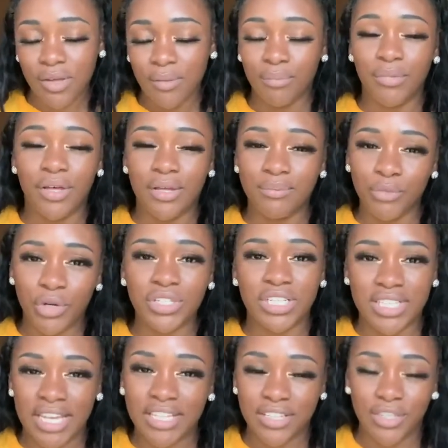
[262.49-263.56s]
But more than
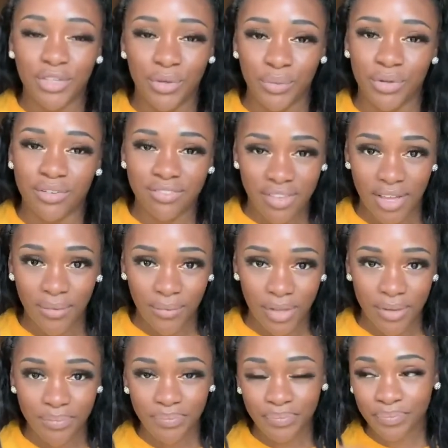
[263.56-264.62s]
likely, you will find
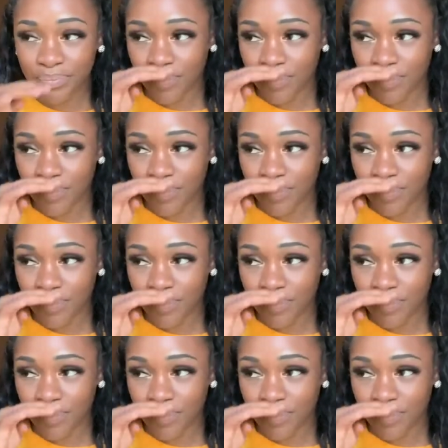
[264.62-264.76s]
one.